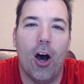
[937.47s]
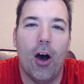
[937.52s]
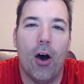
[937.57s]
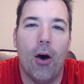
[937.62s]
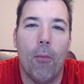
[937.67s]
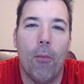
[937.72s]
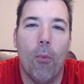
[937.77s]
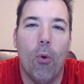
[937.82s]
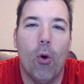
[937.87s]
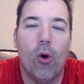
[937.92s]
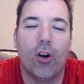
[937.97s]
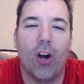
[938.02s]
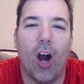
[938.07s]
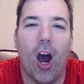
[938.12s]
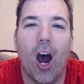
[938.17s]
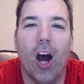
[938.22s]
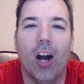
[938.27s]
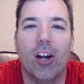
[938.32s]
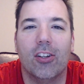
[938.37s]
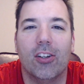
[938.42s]
more
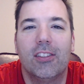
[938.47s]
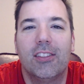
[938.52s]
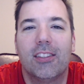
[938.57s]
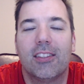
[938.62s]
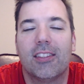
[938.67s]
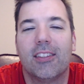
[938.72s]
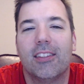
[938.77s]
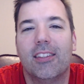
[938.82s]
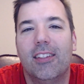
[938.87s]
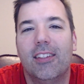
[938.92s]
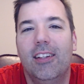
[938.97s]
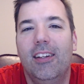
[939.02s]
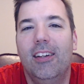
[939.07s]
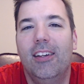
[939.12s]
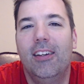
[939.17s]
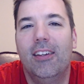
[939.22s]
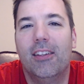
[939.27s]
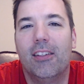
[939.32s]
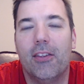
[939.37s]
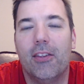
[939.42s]
art
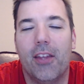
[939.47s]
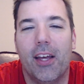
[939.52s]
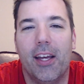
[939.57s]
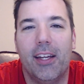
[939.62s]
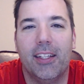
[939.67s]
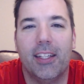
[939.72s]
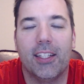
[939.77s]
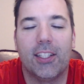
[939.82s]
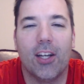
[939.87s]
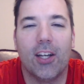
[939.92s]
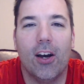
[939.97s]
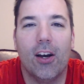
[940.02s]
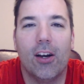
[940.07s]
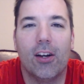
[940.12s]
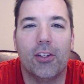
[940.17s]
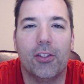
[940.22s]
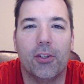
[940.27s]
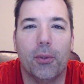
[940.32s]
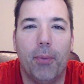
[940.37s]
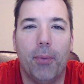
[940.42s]
than
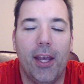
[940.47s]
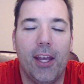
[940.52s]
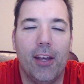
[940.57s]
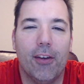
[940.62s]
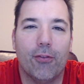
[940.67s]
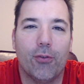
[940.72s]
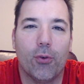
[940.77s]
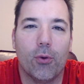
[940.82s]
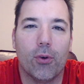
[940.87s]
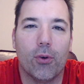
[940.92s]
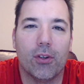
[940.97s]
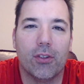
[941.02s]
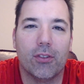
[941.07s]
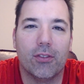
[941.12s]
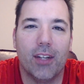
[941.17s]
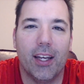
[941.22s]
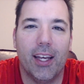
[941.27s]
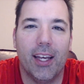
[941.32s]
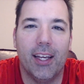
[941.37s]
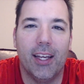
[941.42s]
guitar. You're paying for
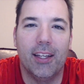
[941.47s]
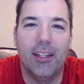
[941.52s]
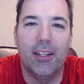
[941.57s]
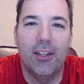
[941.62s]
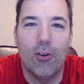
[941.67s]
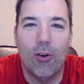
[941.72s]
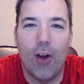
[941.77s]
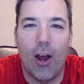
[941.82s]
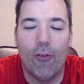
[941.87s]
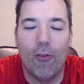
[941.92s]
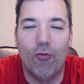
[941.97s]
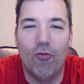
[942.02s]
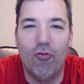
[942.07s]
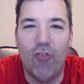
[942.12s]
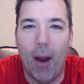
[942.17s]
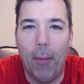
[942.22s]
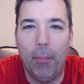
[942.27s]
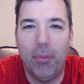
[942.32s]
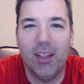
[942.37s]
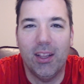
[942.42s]
a
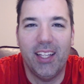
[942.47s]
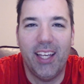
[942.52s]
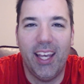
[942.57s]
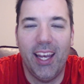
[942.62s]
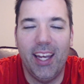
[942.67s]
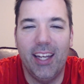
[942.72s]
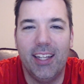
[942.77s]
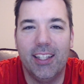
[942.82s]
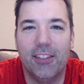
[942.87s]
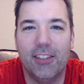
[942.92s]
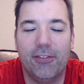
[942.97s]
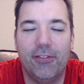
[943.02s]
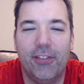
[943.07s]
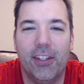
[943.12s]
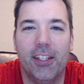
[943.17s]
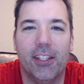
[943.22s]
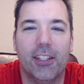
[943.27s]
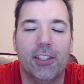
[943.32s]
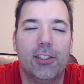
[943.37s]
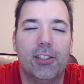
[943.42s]
replicated
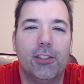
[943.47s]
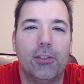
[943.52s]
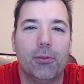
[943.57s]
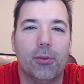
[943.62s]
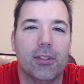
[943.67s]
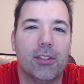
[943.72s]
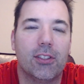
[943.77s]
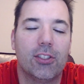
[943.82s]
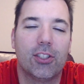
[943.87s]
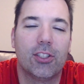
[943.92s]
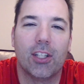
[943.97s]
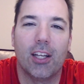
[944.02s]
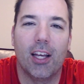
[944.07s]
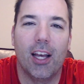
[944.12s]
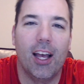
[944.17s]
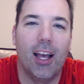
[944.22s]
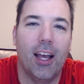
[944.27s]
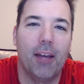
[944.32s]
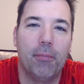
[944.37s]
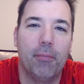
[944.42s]
finish, which
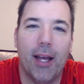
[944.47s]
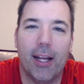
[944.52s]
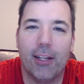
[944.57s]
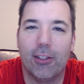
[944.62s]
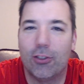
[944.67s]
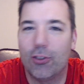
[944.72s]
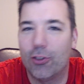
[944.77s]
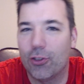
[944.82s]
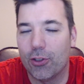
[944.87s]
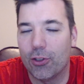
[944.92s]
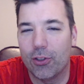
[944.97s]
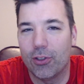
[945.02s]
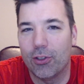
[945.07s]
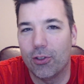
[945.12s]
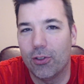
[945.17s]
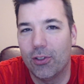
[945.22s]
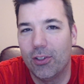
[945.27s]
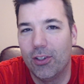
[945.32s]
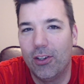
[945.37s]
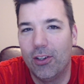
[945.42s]
I'm not
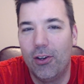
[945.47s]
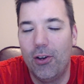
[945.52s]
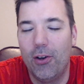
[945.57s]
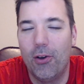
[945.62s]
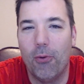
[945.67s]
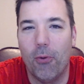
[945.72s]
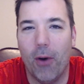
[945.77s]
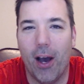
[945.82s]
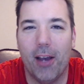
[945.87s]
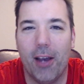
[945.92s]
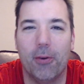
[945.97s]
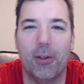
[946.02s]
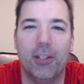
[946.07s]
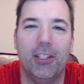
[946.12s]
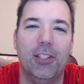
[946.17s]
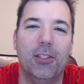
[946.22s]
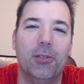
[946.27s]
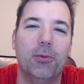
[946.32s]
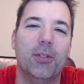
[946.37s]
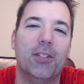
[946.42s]
sure why
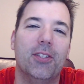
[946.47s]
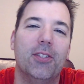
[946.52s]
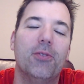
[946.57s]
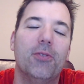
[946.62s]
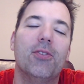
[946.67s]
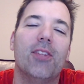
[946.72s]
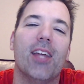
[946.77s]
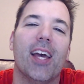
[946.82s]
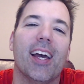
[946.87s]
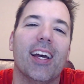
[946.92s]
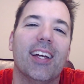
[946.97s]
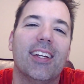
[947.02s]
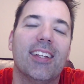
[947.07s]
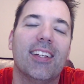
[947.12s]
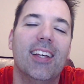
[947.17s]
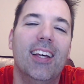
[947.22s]
you would do that.